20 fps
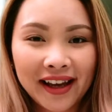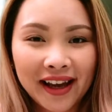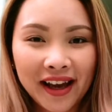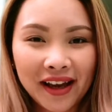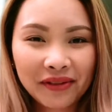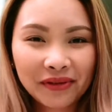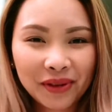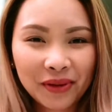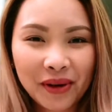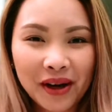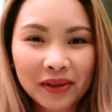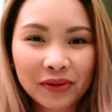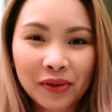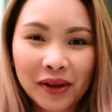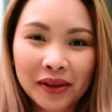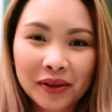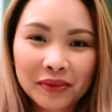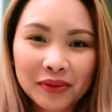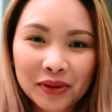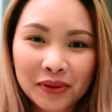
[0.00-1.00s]
Hey everyone,
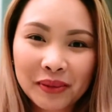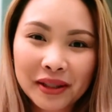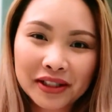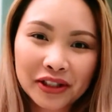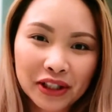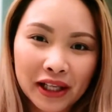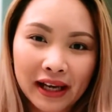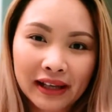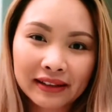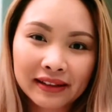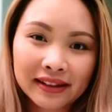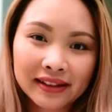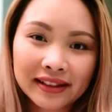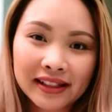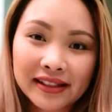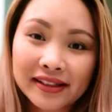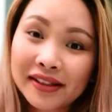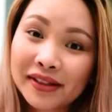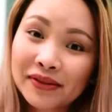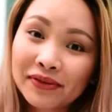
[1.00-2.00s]
welcome to my channel.
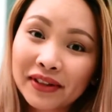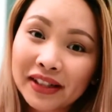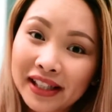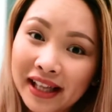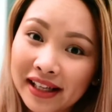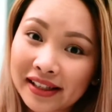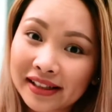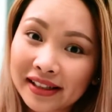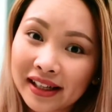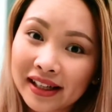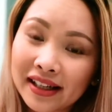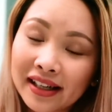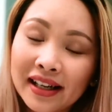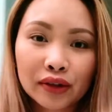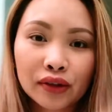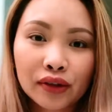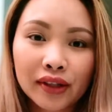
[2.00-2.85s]
This is Vanessa.